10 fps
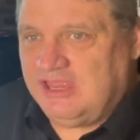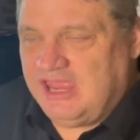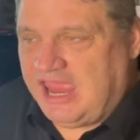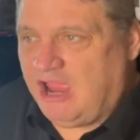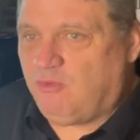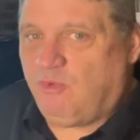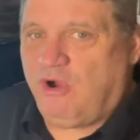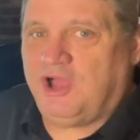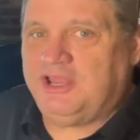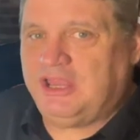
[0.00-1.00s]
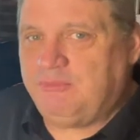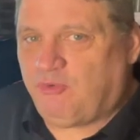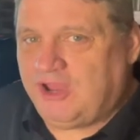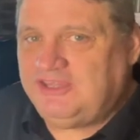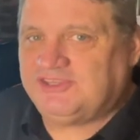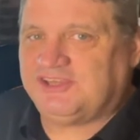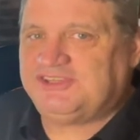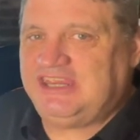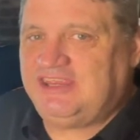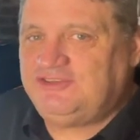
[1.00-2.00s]
at one, he brings us
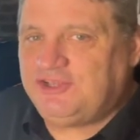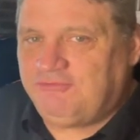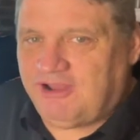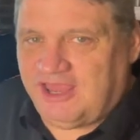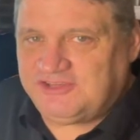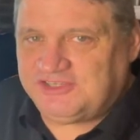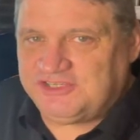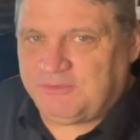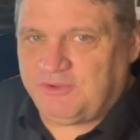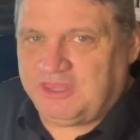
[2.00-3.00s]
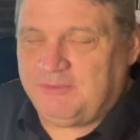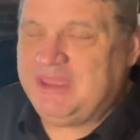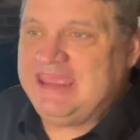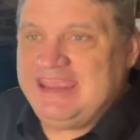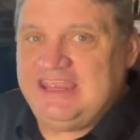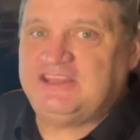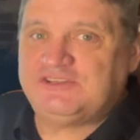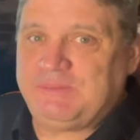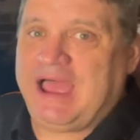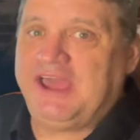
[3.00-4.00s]
into relationship with him in
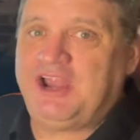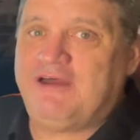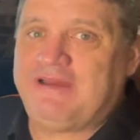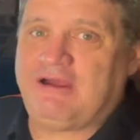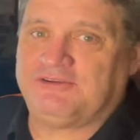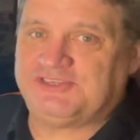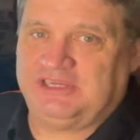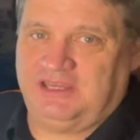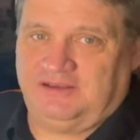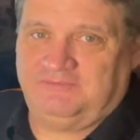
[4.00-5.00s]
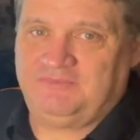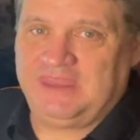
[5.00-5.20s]
spite of our sin.